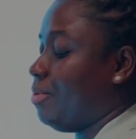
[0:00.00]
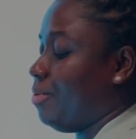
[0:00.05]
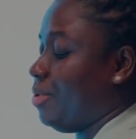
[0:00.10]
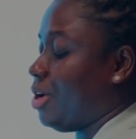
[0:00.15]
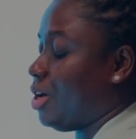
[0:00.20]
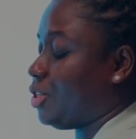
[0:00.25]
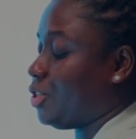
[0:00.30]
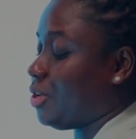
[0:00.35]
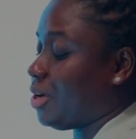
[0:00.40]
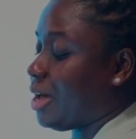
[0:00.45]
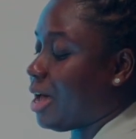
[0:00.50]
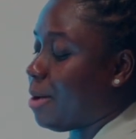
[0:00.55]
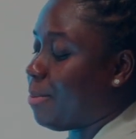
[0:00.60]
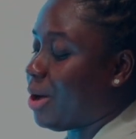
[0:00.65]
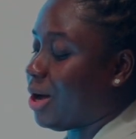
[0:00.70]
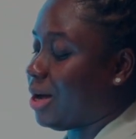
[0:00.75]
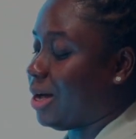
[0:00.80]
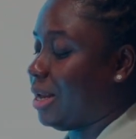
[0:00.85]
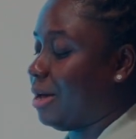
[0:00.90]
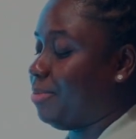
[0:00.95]
We also care
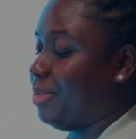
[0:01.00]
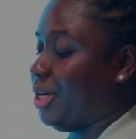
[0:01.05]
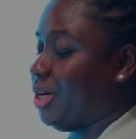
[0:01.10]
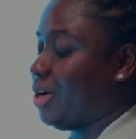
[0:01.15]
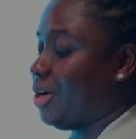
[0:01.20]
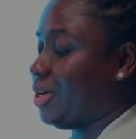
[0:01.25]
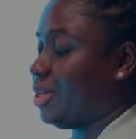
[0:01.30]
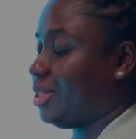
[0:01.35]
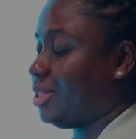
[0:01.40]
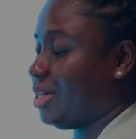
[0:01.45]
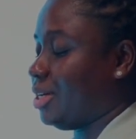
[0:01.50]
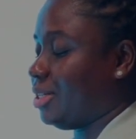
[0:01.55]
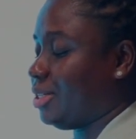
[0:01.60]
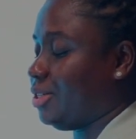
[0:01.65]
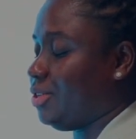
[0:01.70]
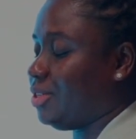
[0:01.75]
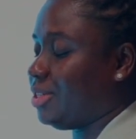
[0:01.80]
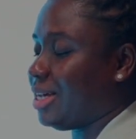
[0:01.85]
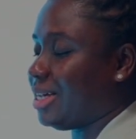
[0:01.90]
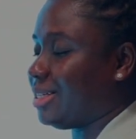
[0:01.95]
about color because
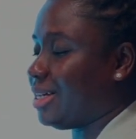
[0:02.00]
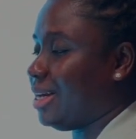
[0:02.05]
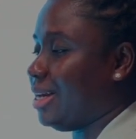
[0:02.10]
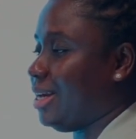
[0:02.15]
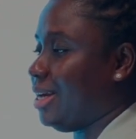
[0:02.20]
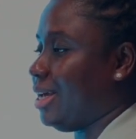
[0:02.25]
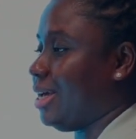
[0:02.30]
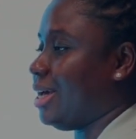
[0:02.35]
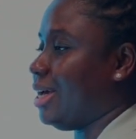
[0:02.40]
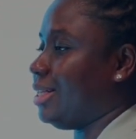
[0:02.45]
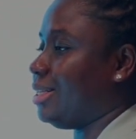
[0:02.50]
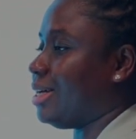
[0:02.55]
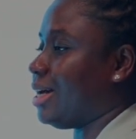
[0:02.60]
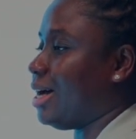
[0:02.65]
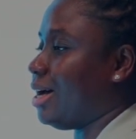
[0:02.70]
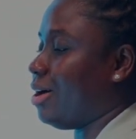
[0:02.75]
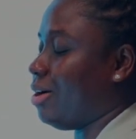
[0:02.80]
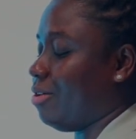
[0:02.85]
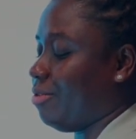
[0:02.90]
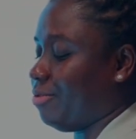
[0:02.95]
it's used as an
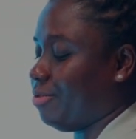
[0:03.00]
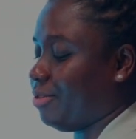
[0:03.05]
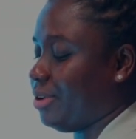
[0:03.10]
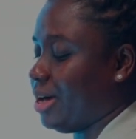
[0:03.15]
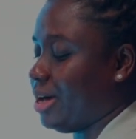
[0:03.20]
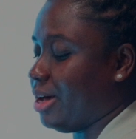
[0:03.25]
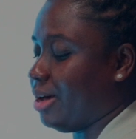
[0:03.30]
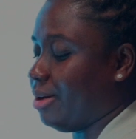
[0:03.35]
indicator of